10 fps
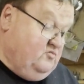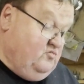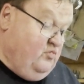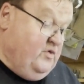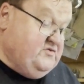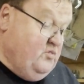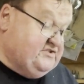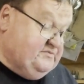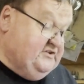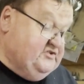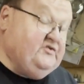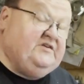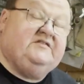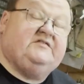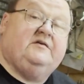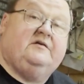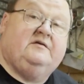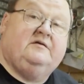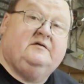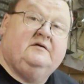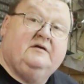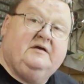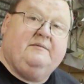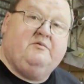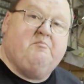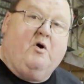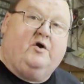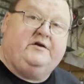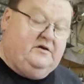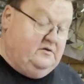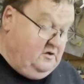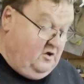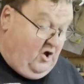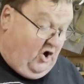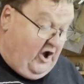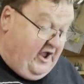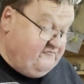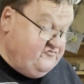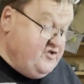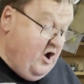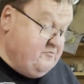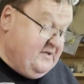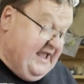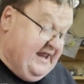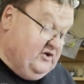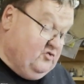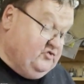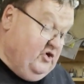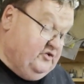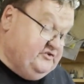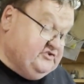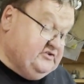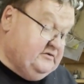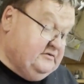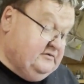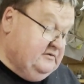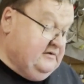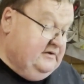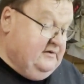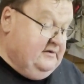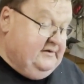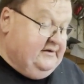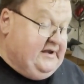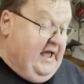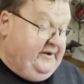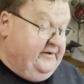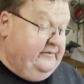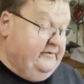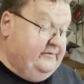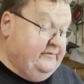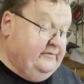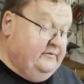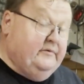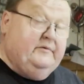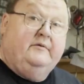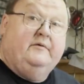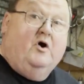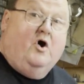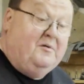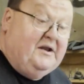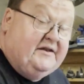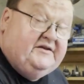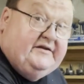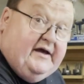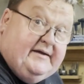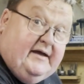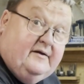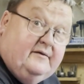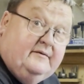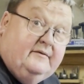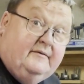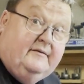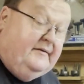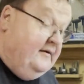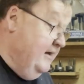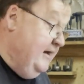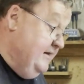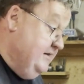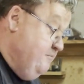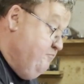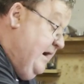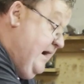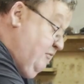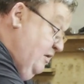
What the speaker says: When you watch me do this, keep in mind, I have no mechanical knowledge. None. I'm an undertaker and an embalmer